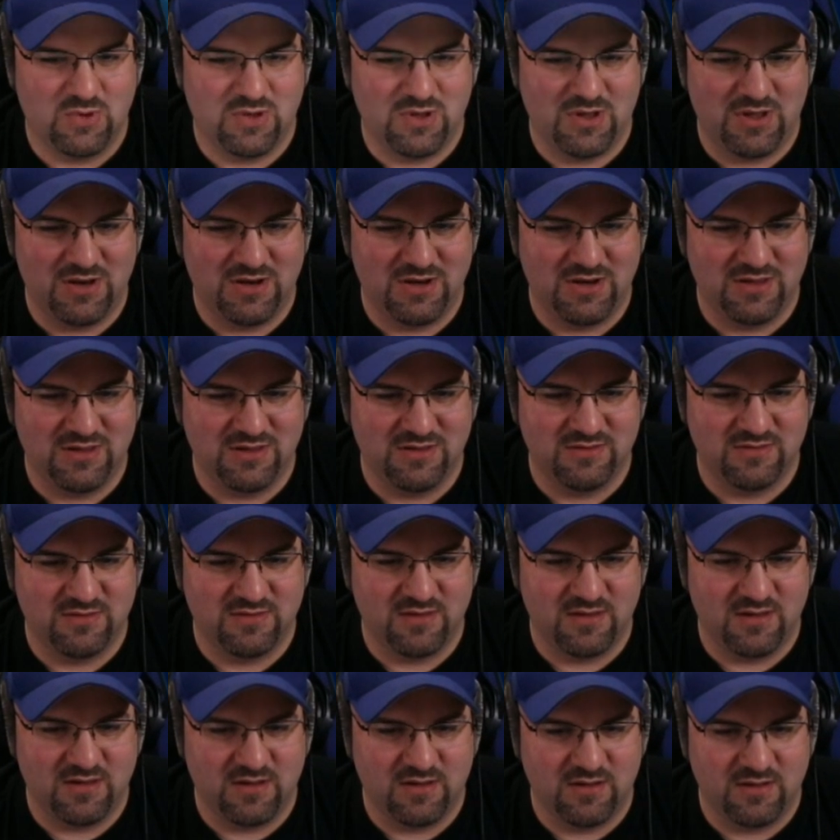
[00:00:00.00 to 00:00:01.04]
is
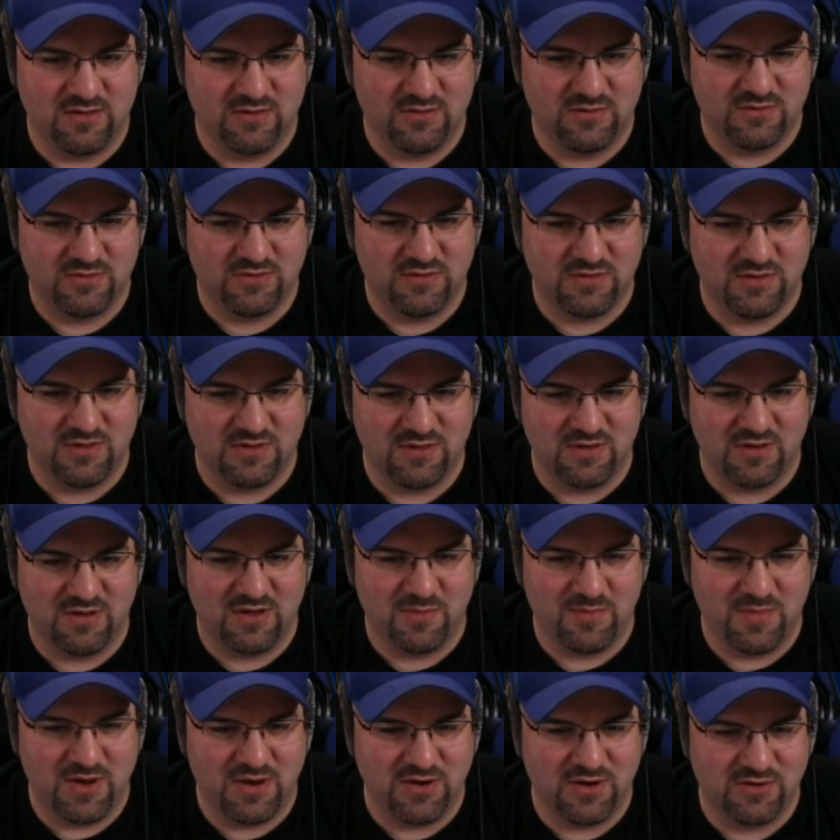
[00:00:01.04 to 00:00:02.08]
this? This isn't
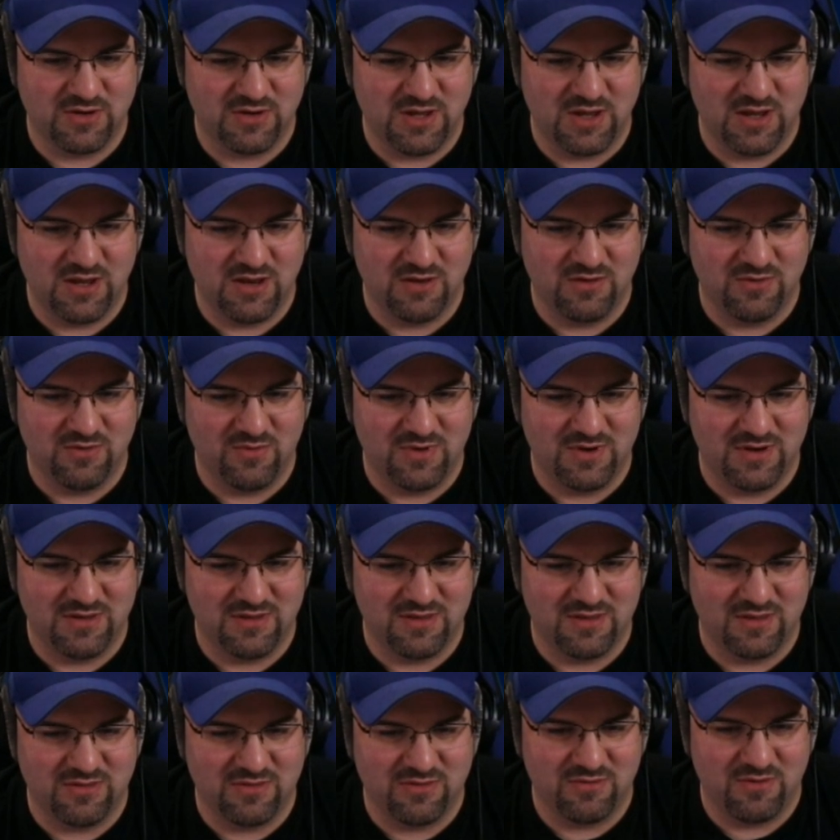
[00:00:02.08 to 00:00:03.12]
Commander Keen. What is
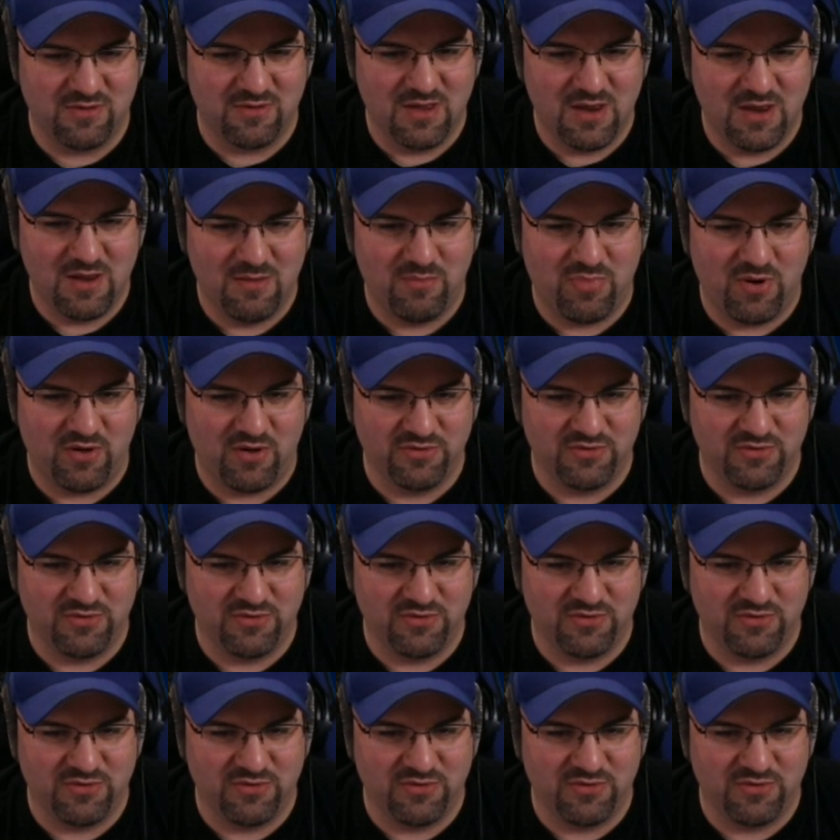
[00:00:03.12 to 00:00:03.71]
this? Puzzle